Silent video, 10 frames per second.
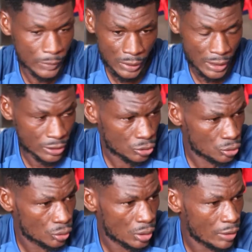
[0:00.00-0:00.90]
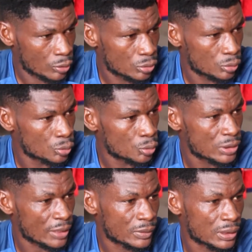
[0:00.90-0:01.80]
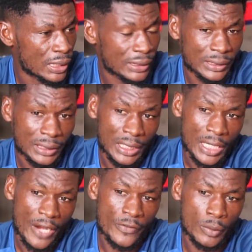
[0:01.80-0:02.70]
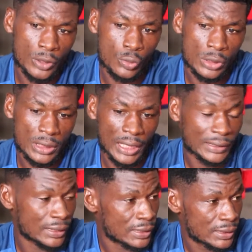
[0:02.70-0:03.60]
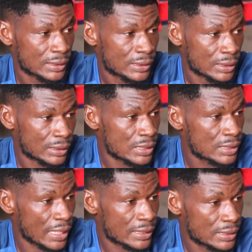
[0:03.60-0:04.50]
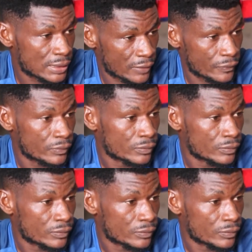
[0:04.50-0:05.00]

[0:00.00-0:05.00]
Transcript: like, you know, I want to do something that everybody will see that yes, this guy deserves